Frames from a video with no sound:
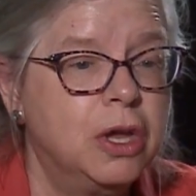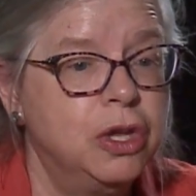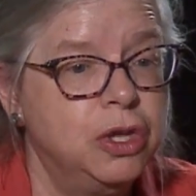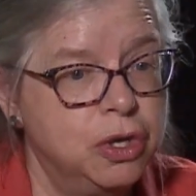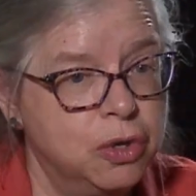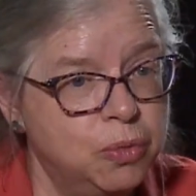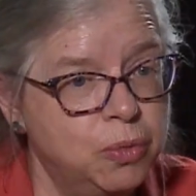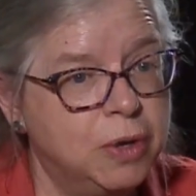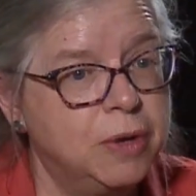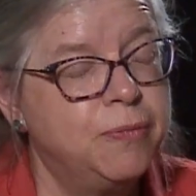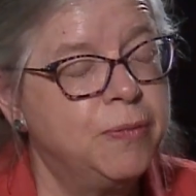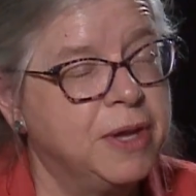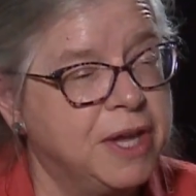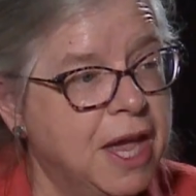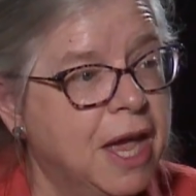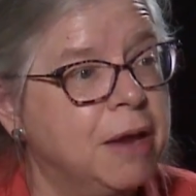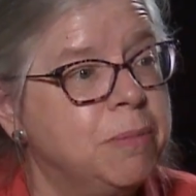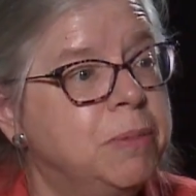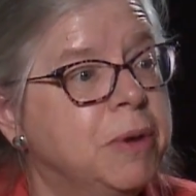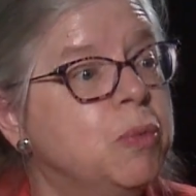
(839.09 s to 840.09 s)
you would have
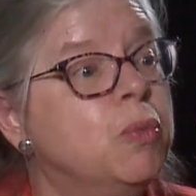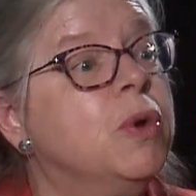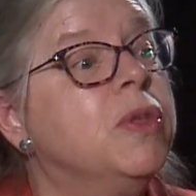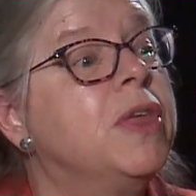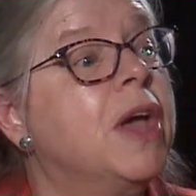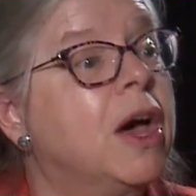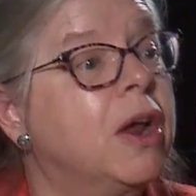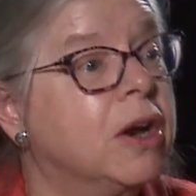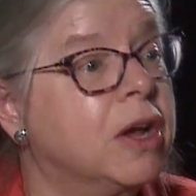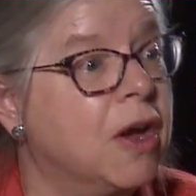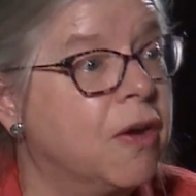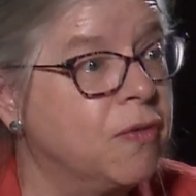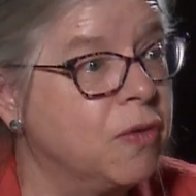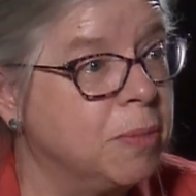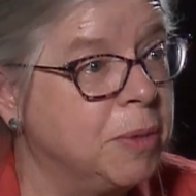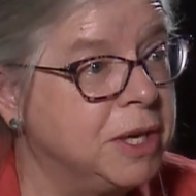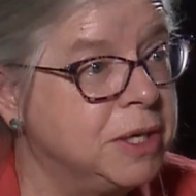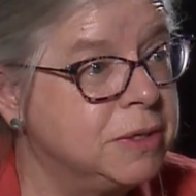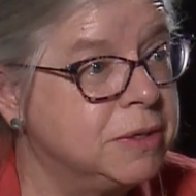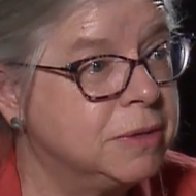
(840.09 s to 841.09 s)
again been without a
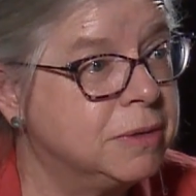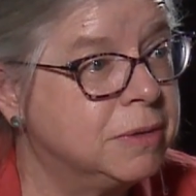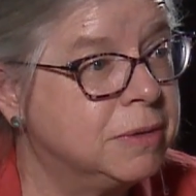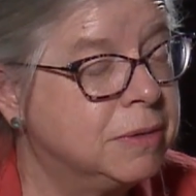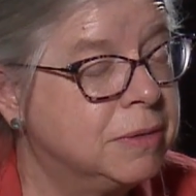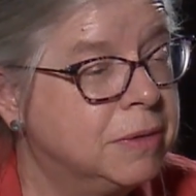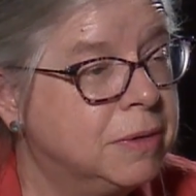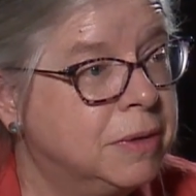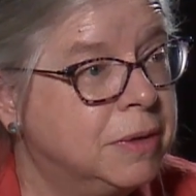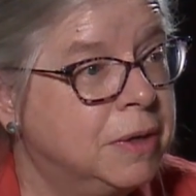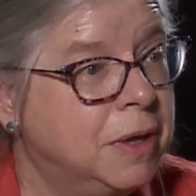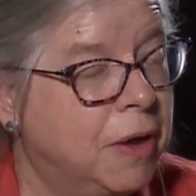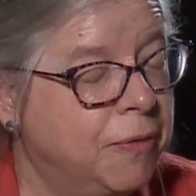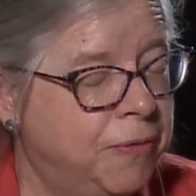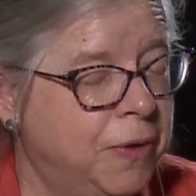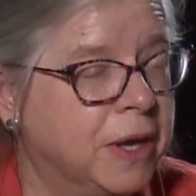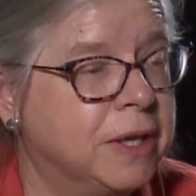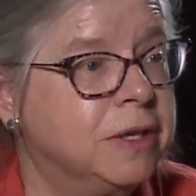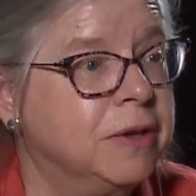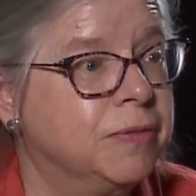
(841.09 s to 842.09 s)
government,
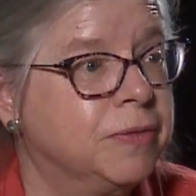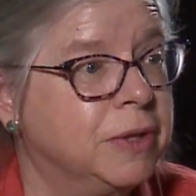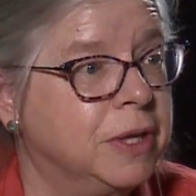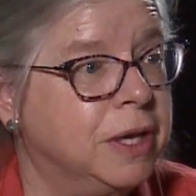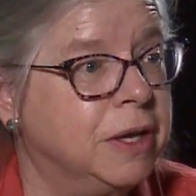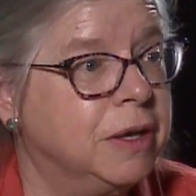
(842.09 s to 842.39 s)
effectively.